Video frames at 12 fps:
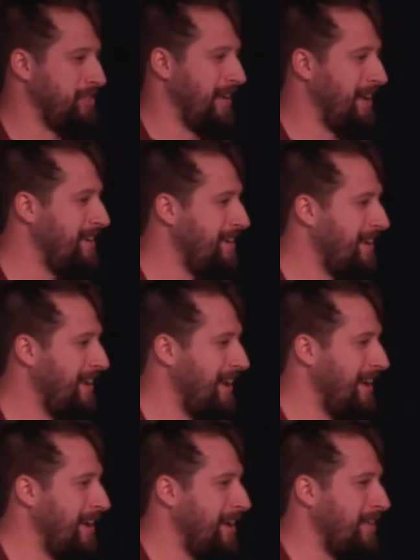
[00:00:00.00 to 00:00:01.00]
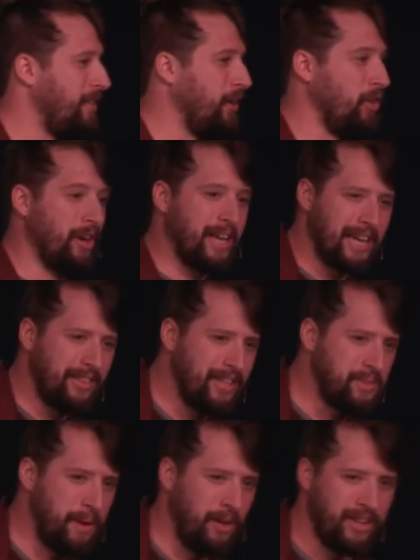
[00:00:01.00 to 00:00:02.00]
did. They're looking in these
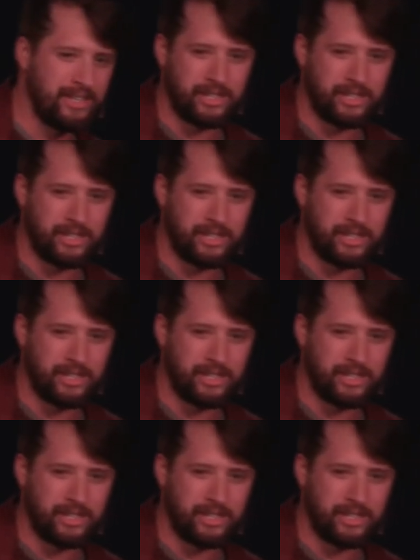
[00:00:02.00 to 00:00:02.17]
buildings.